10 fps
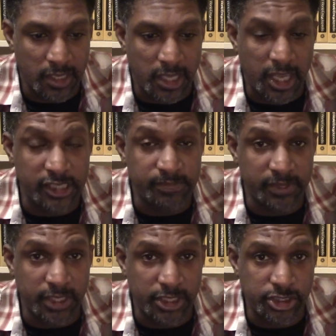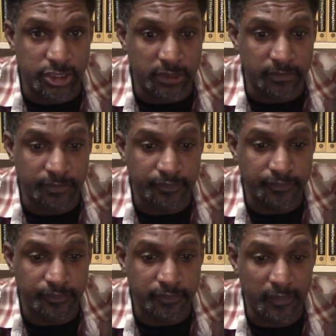Explanation.
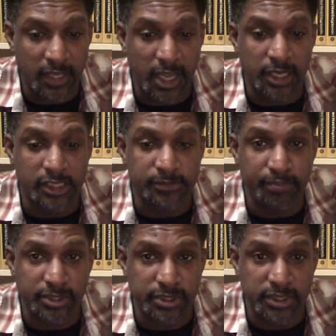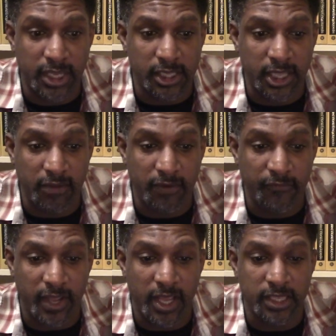An expression that
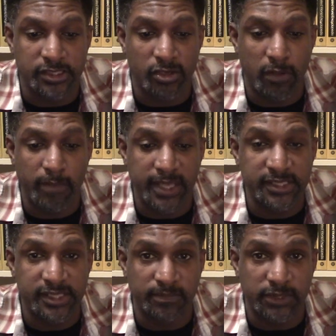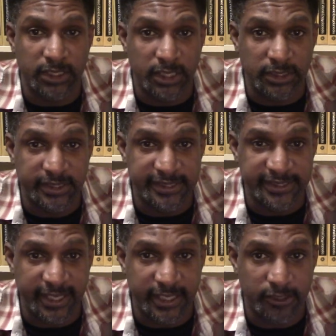clarifies or makes something
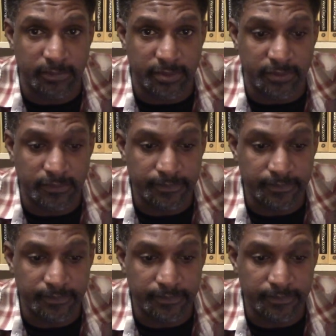understandable.